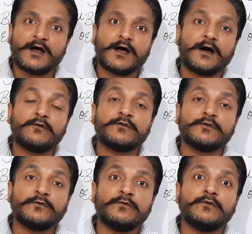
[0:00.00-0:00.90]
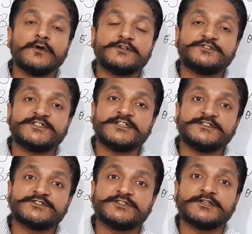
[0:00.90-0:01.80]
how to
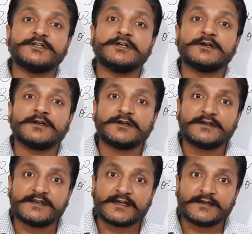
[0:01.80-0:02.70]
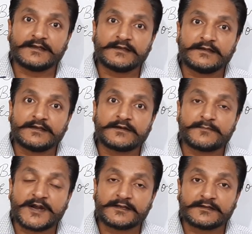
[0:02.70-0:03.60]
change the technically
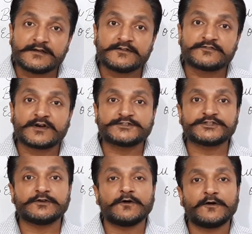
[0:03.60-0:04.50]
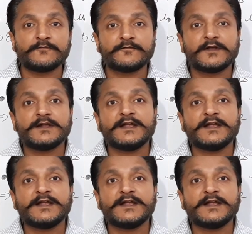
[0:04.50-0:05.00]
grammatical construction of